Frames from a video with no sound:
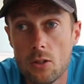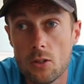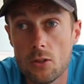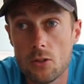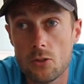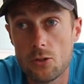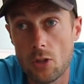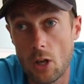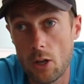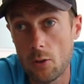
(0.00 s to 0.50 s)

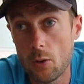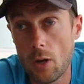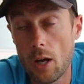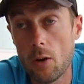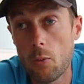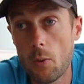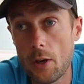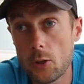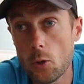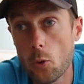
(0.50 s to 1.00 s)
So
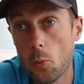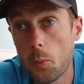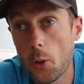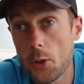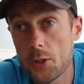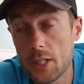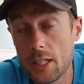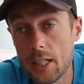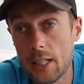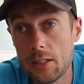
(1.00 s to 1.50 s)
when you're
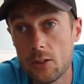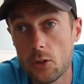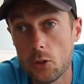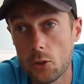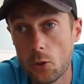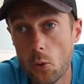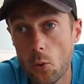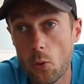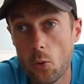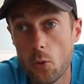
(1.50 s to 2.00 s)
putting in
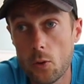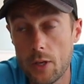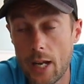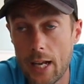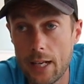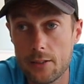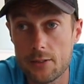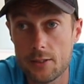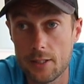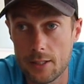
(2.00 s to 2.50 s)
your
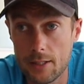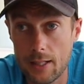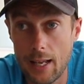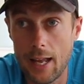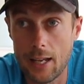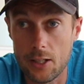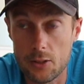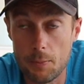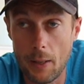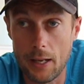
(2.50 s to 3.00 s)
next
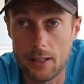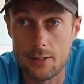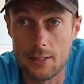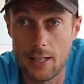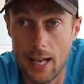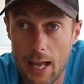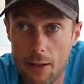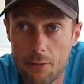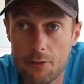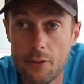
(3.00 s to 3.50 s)
expected
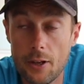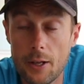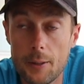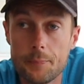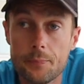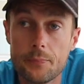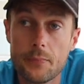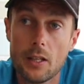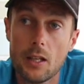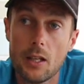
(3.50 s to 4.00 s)
effort,
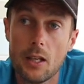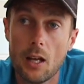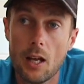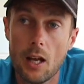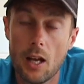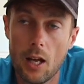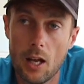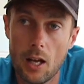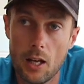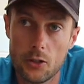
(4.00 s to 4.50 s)

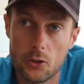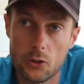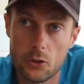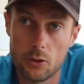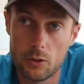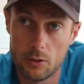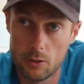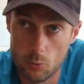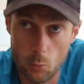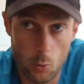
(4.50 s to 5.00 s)

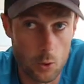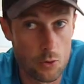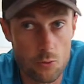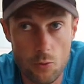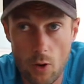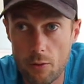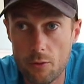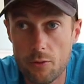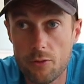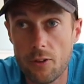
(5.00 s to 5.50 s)
you want to
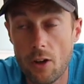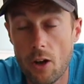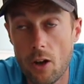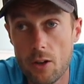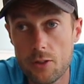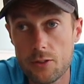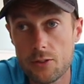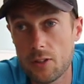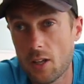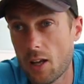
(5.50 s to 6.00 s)
run
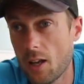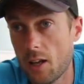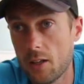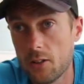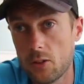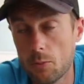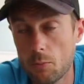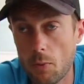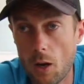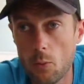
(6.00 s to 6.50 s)
faster,
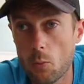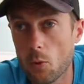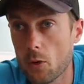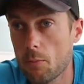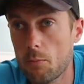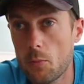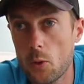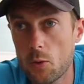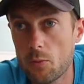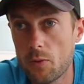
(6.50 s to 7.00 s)
you might want to
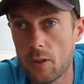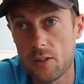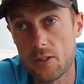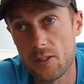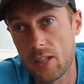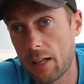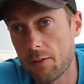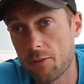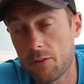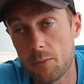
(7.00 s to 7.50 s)
move it,
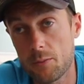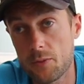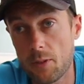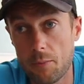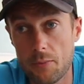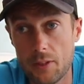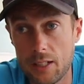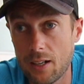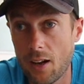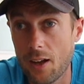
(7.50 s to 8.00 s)
say, from
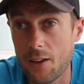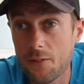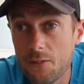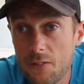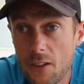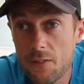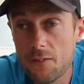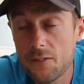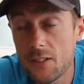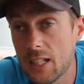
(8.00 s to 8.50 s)
something like
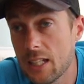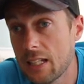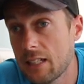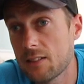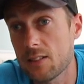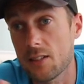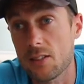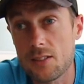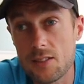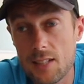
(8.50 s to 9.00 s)
50
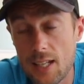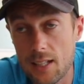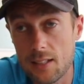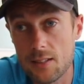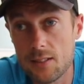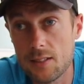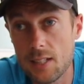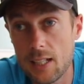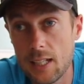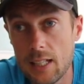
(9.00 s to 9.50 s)
to
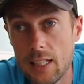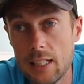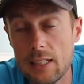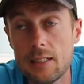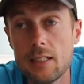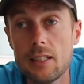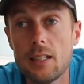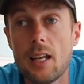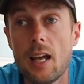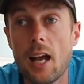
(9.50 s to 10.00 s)
60,
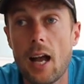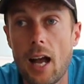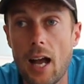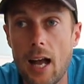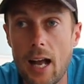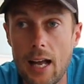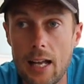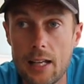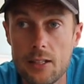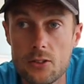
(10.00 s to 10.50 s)

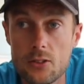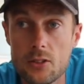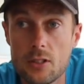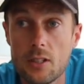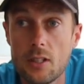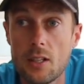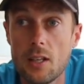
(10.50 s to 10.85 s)
and